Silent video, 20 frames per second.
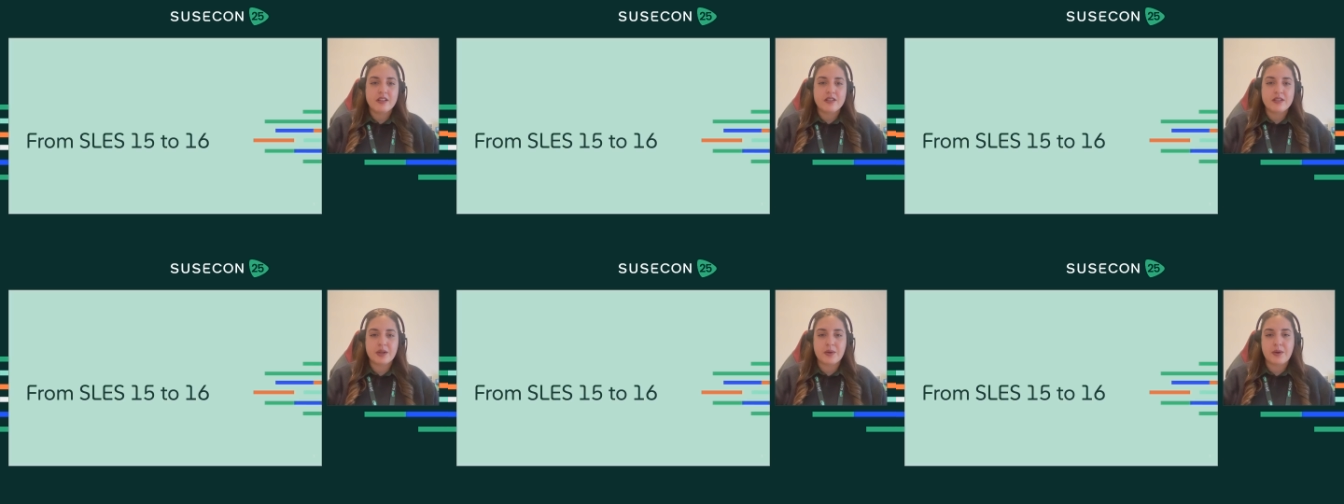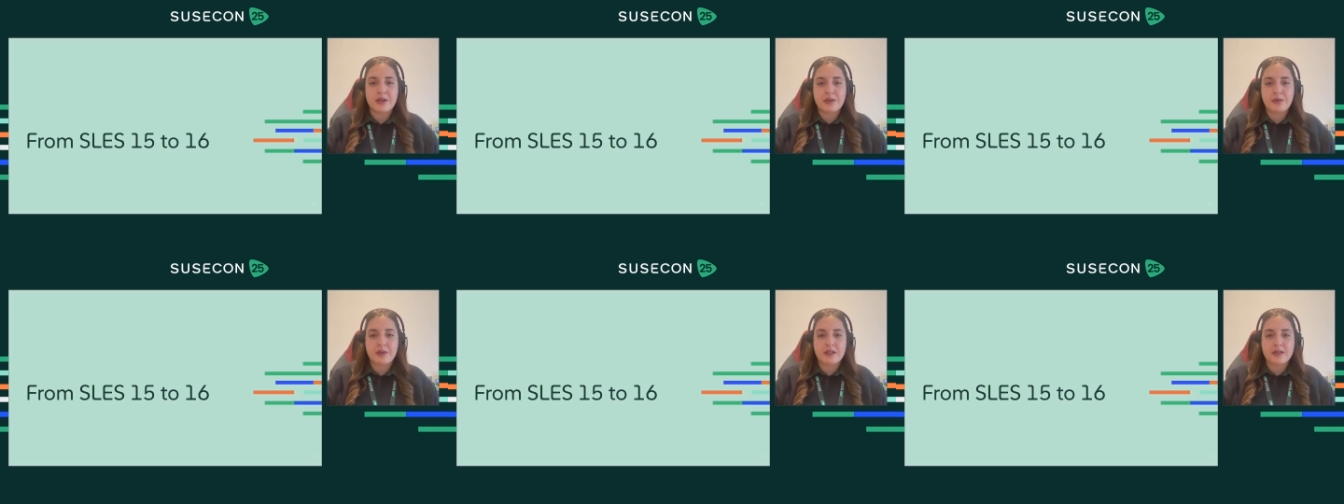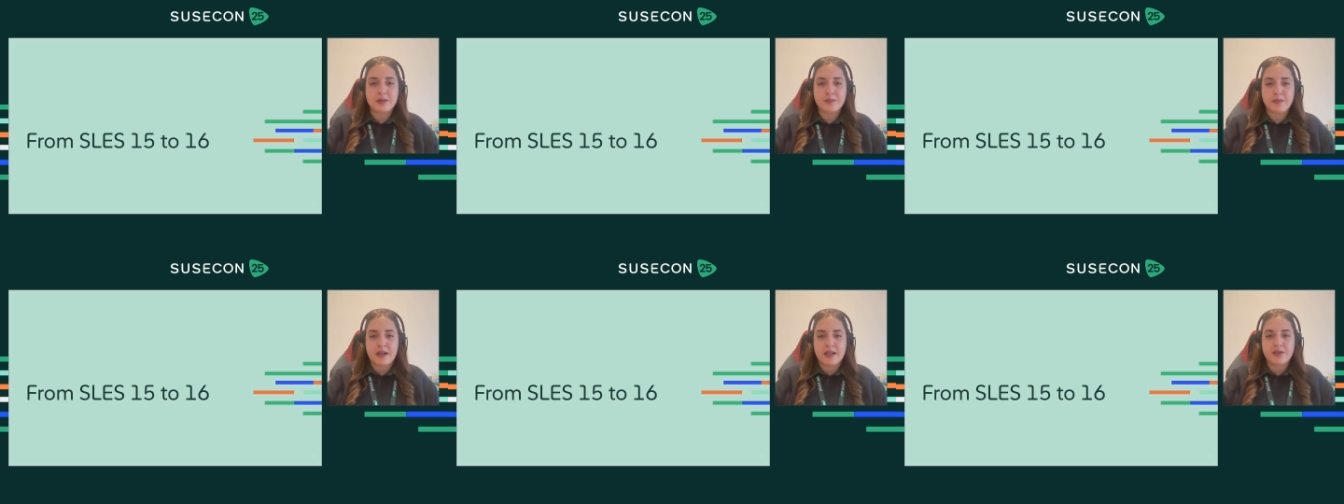So what to
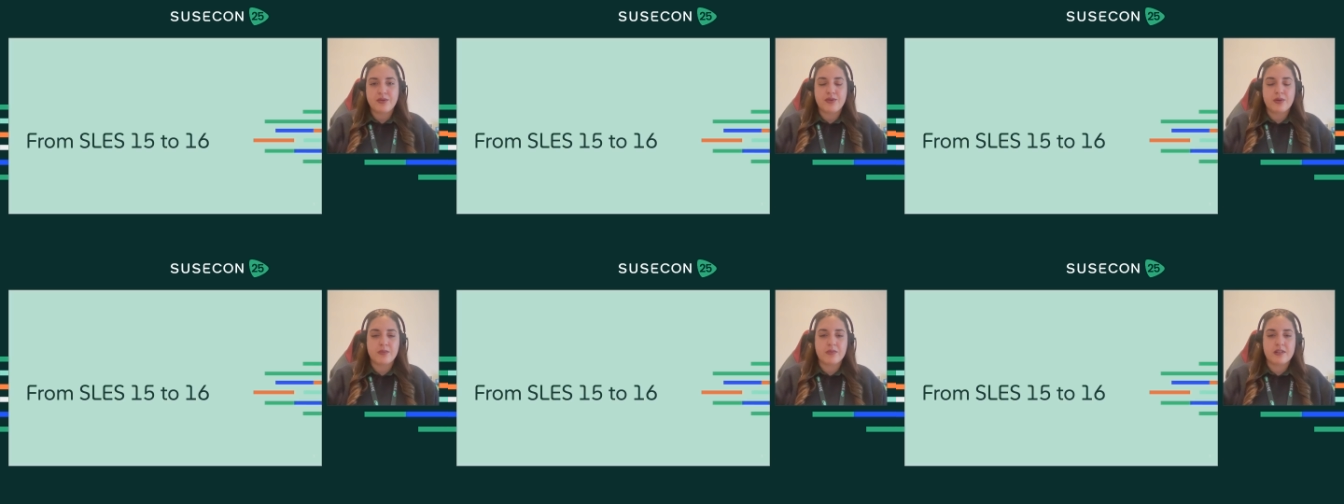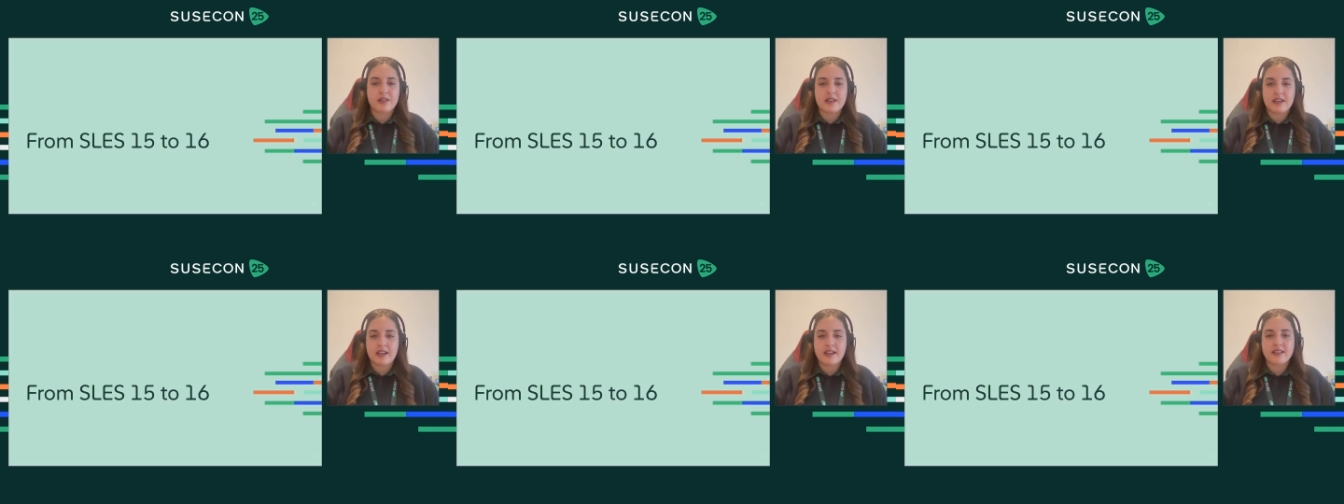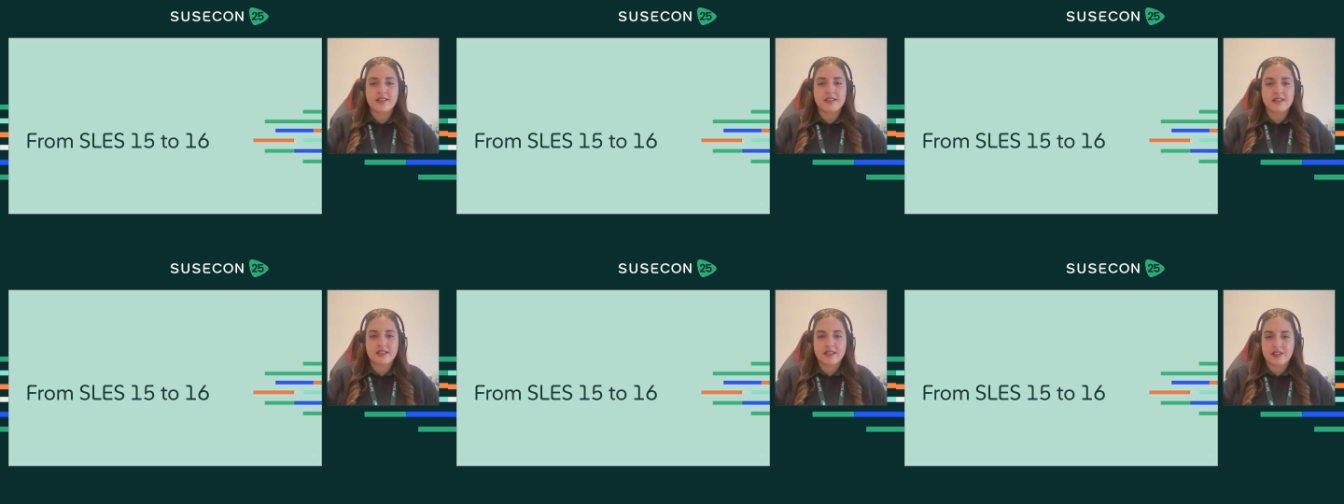expect from the
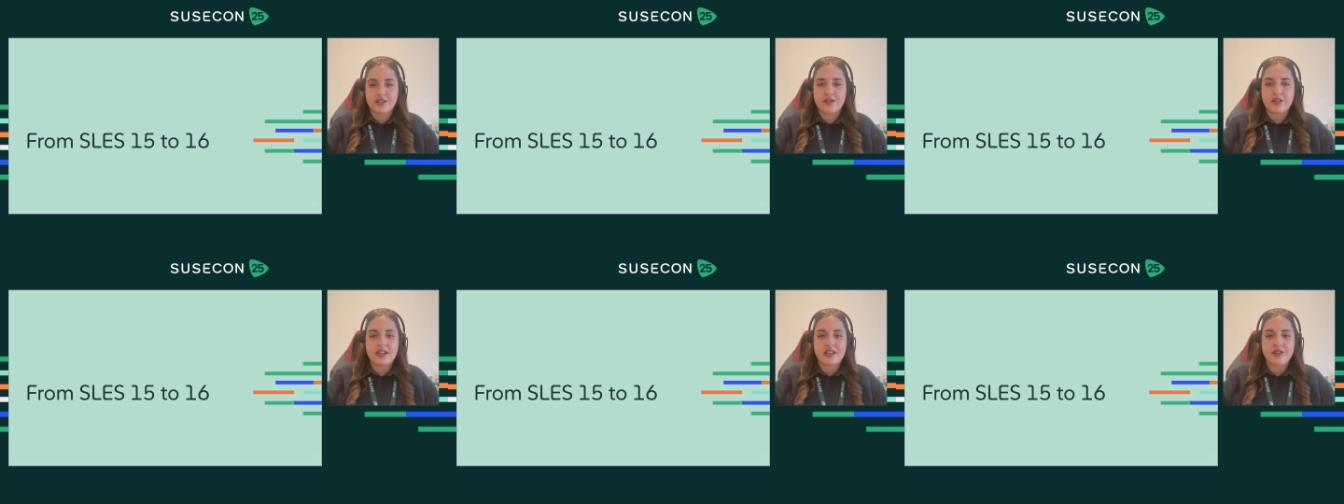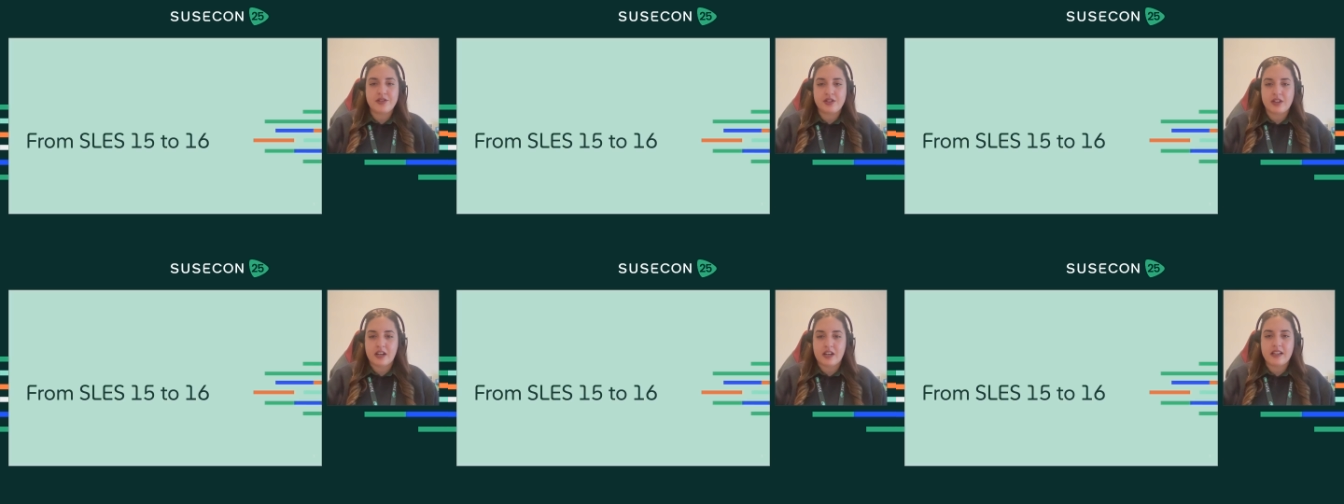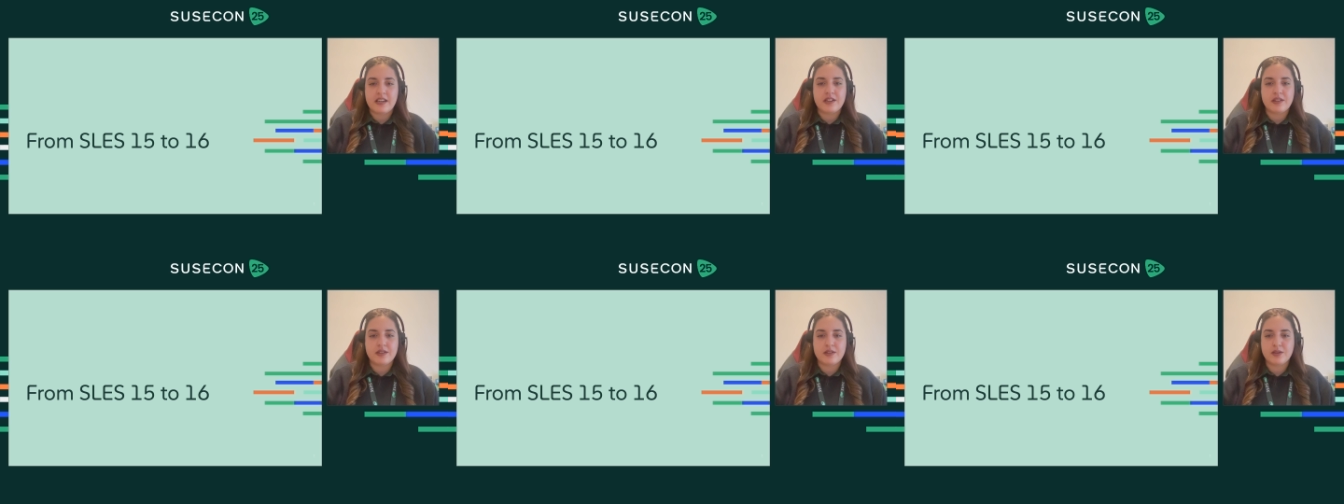next generation
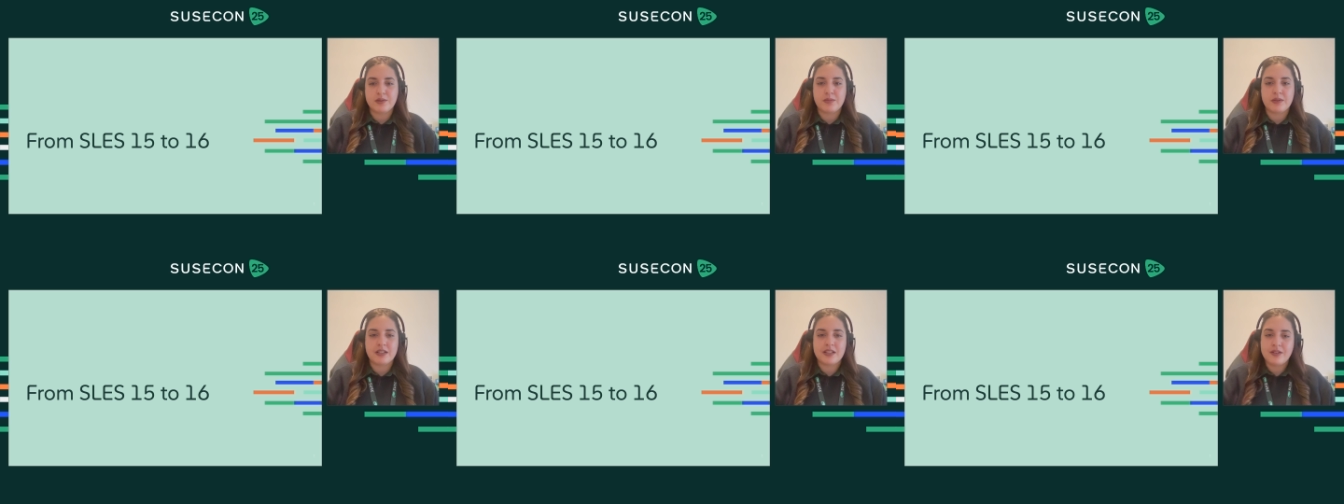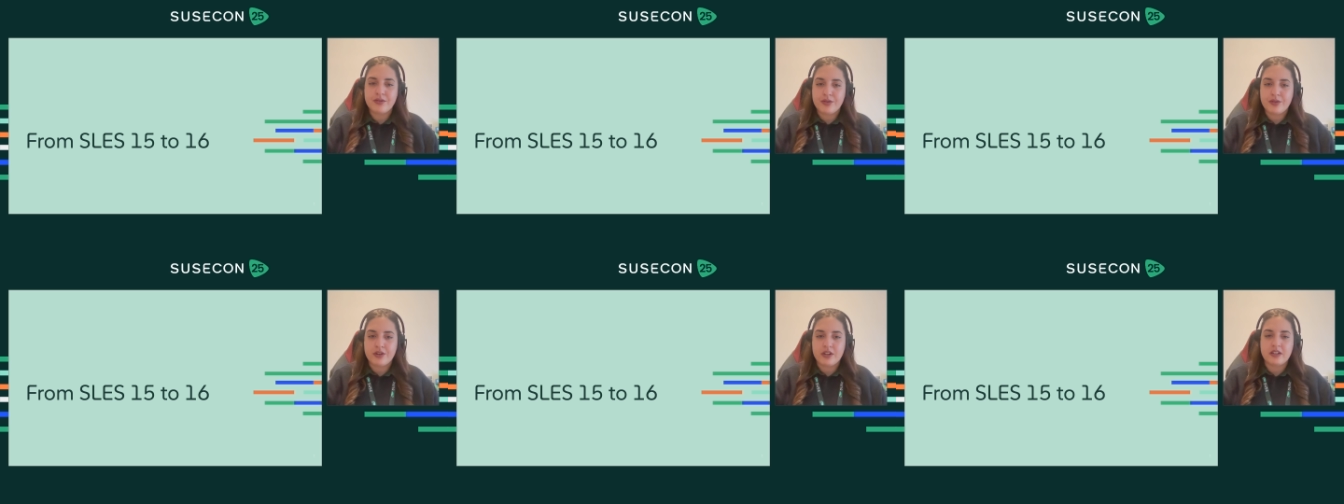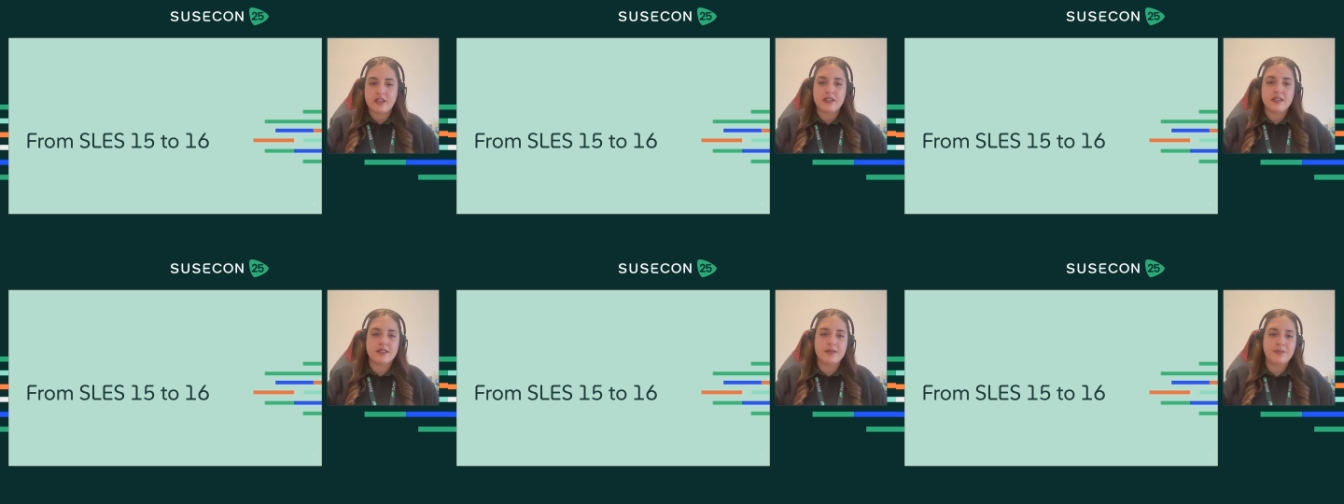Linux to be
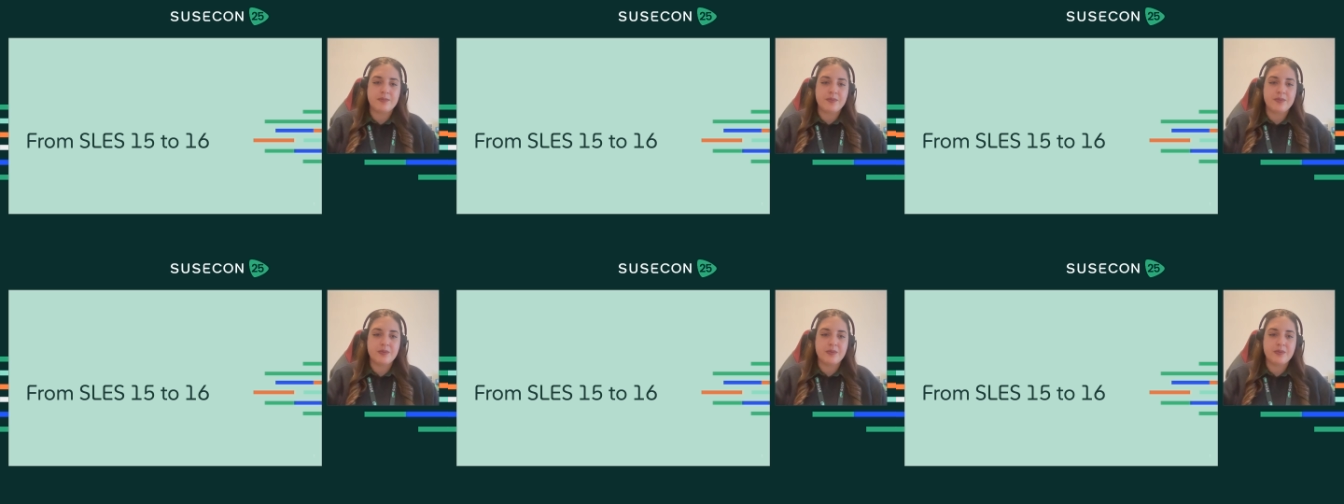different?